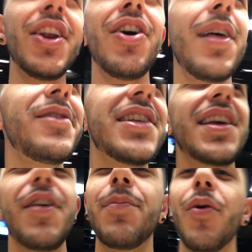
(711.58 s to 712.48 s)
you know, let me just
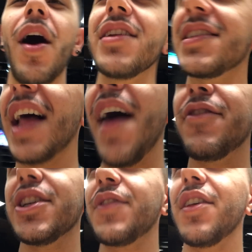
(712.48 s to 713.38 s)
give a Brawadis laugh
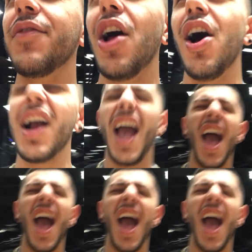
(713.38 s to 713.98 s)
just for the vlog.